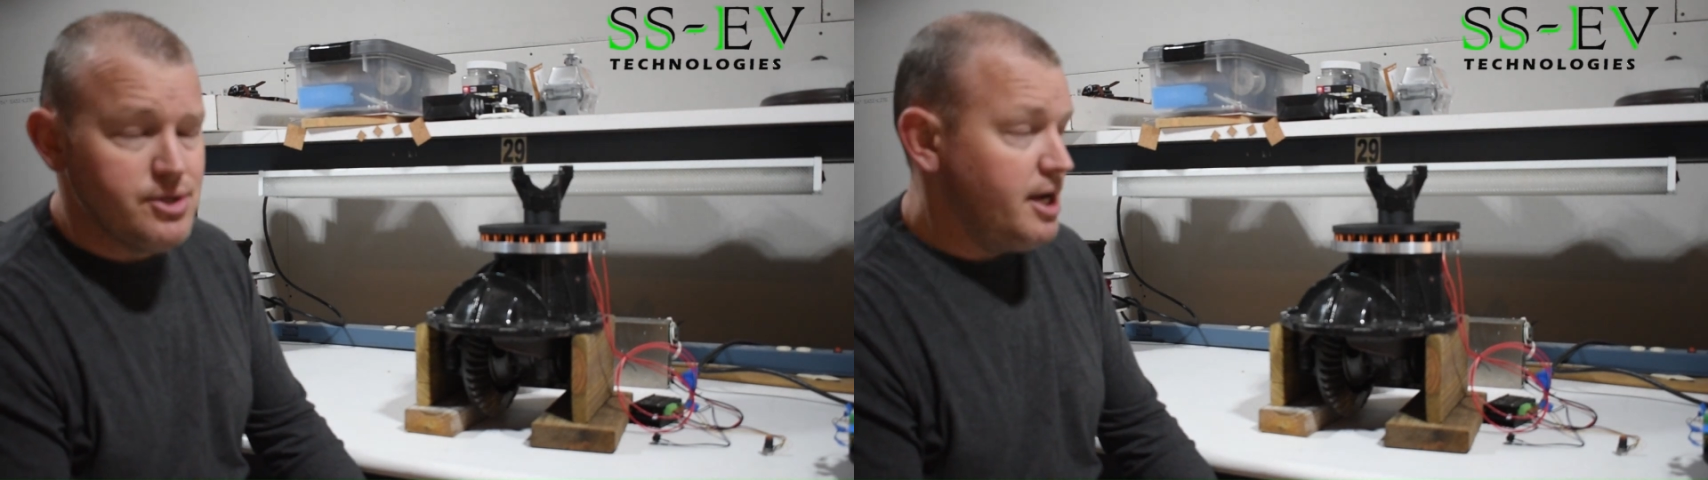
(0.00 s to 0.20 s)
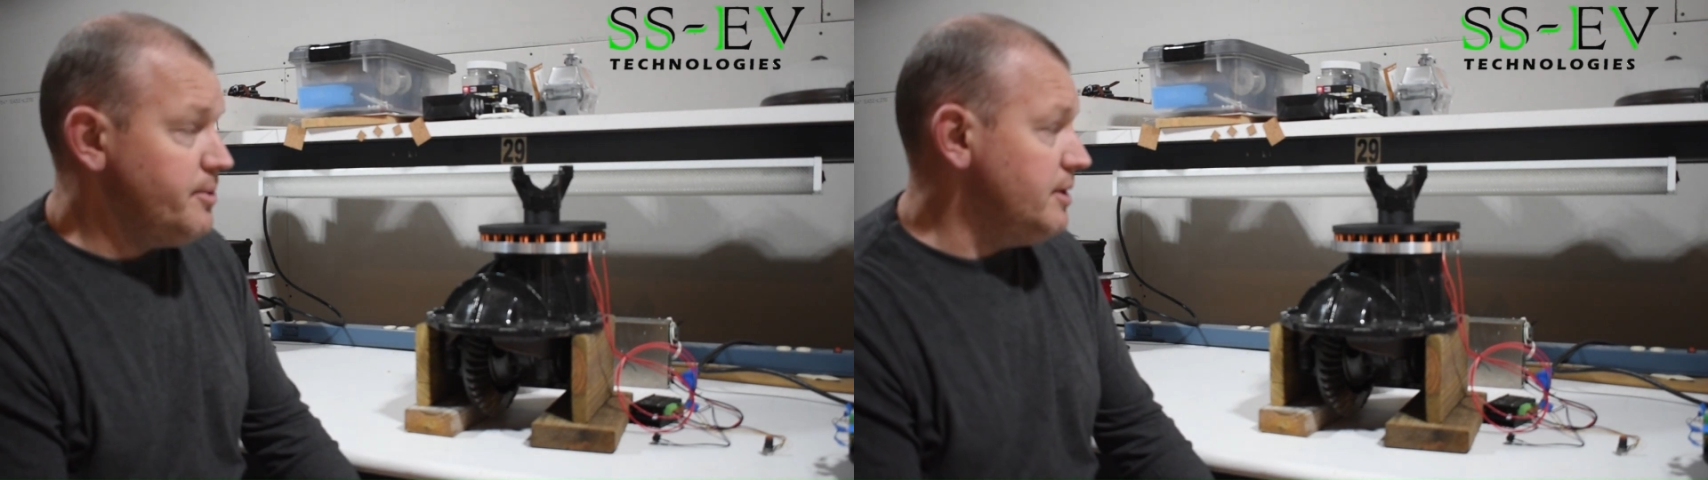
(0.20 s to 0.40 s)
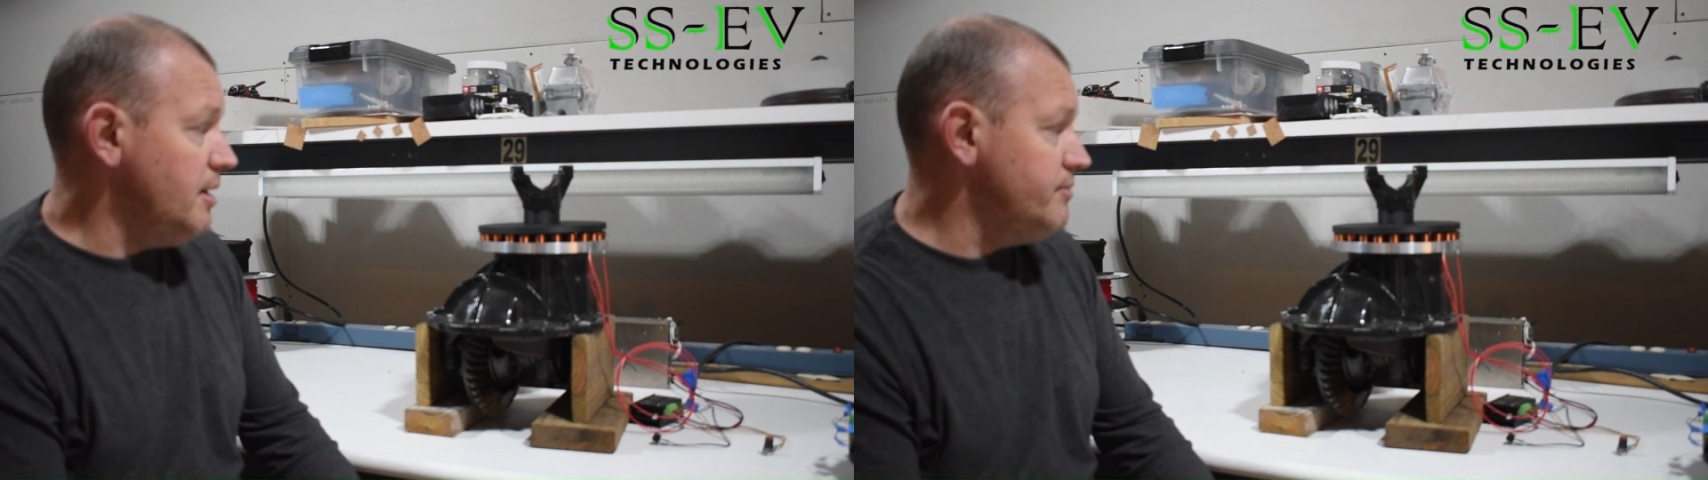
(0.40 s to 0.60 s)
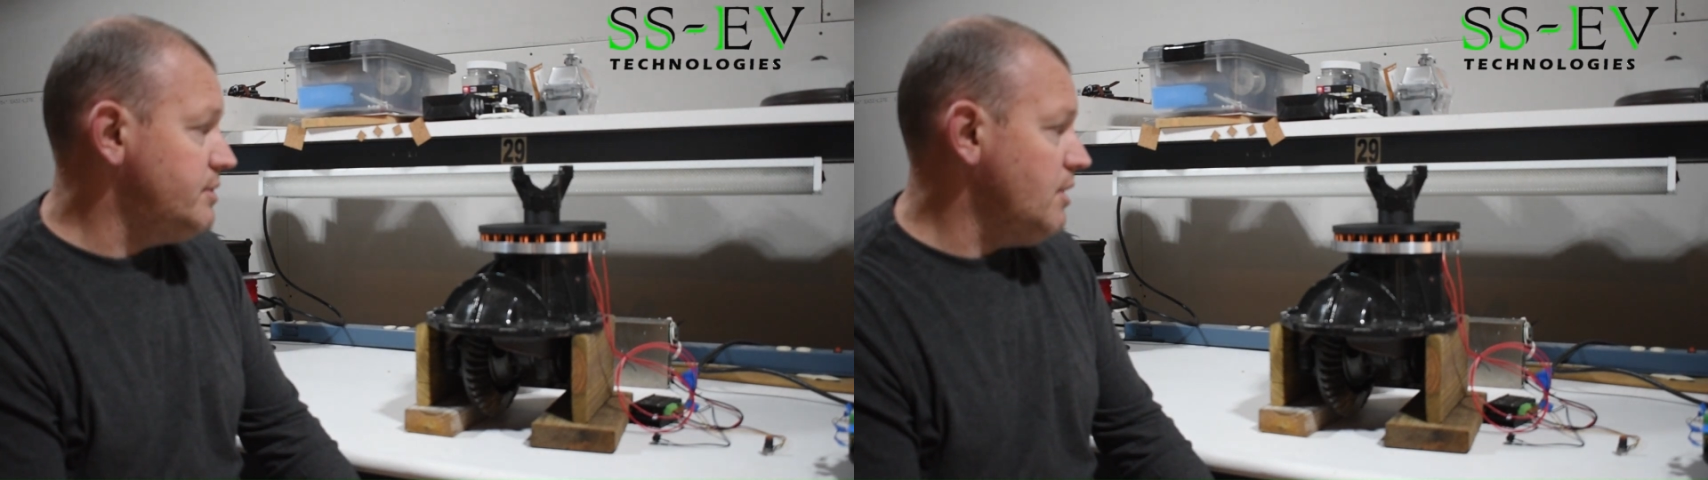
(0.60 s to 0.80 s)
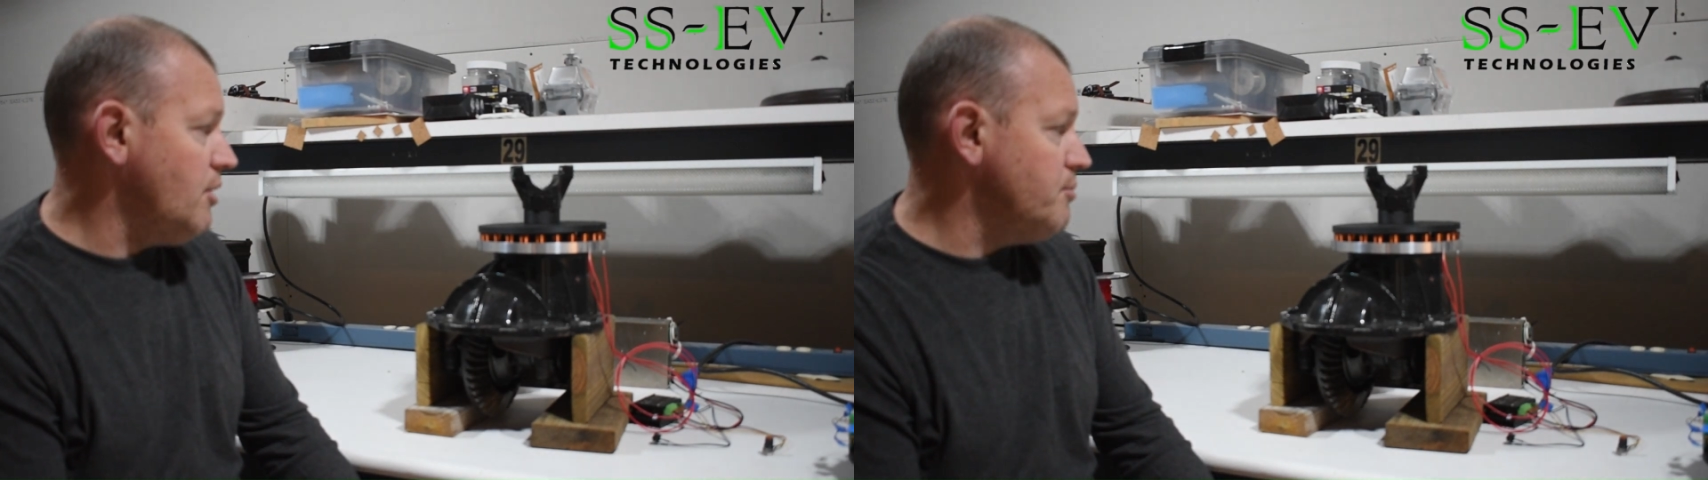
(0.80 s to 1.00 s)
Right, we'd love to
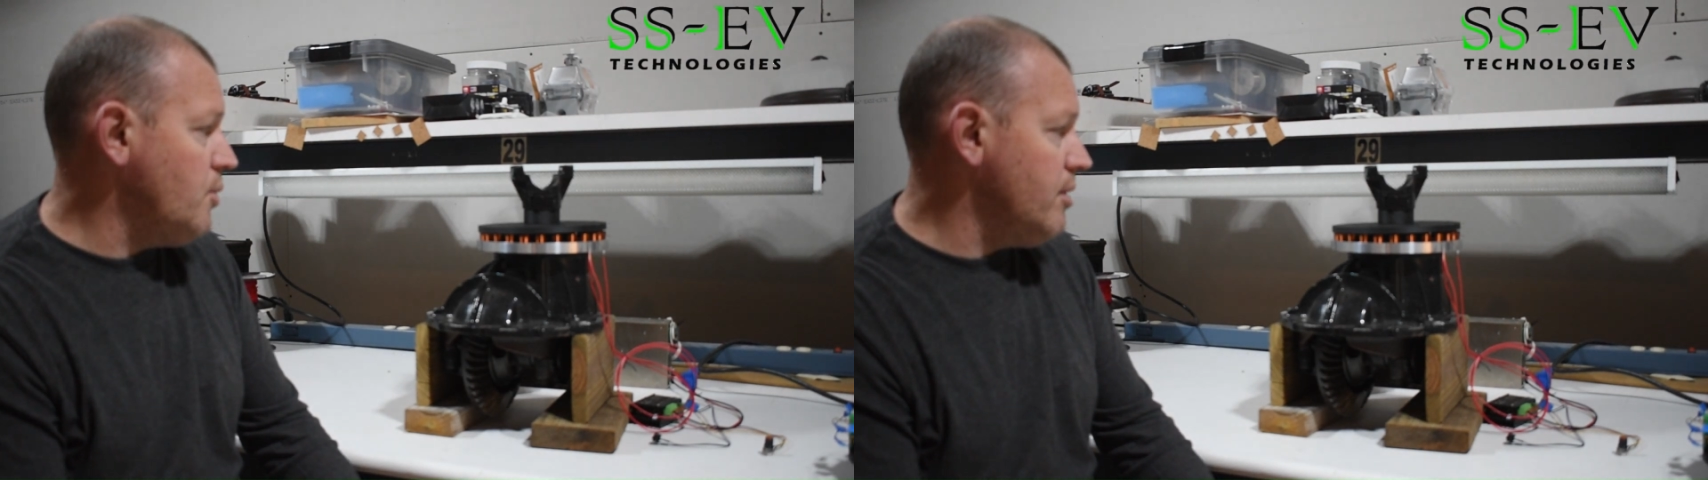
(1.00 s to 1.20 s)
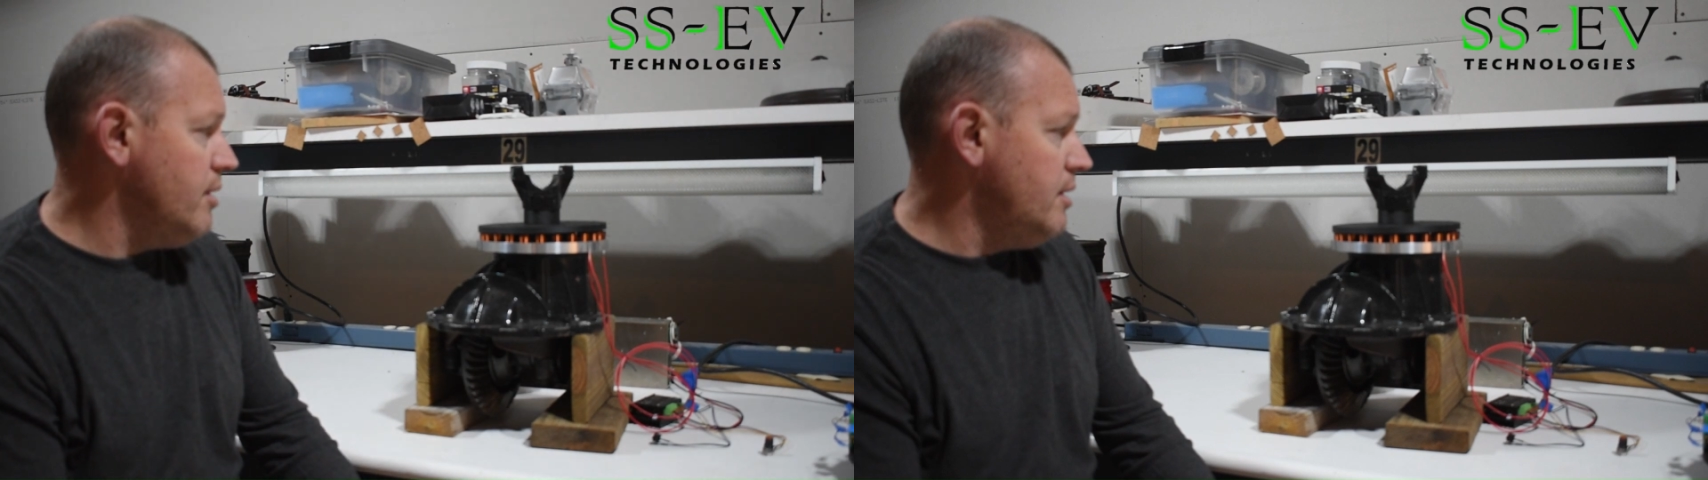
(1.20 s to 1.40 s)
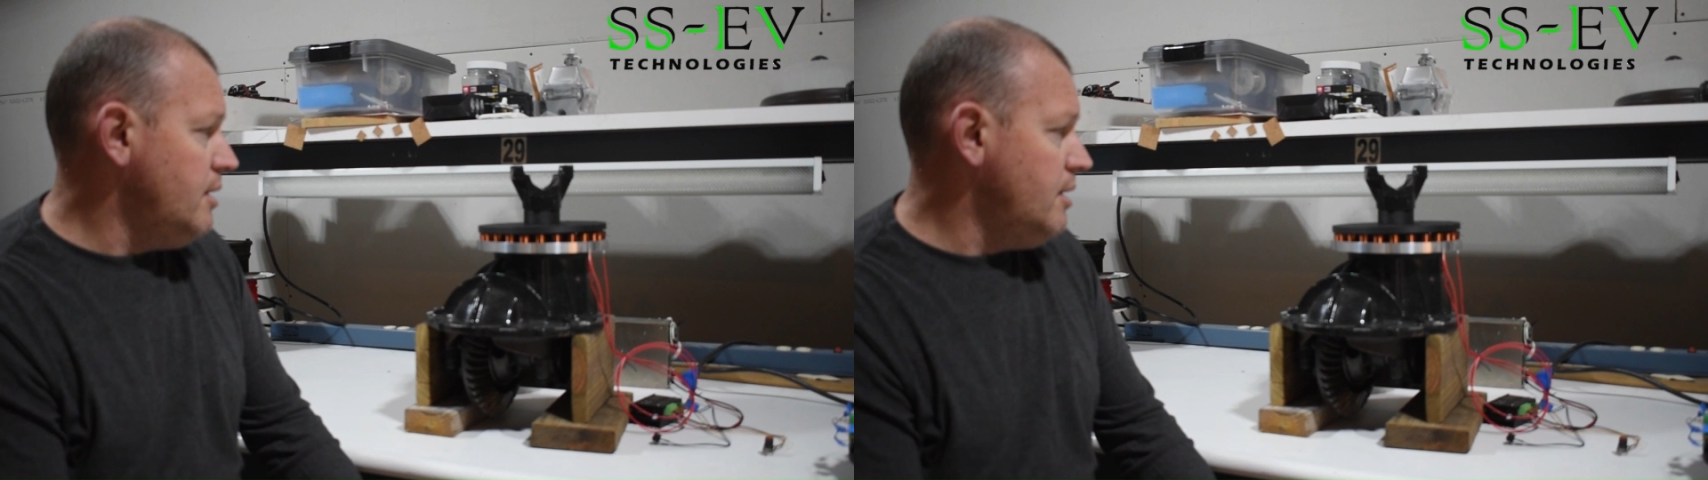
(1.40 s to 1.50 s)
talk more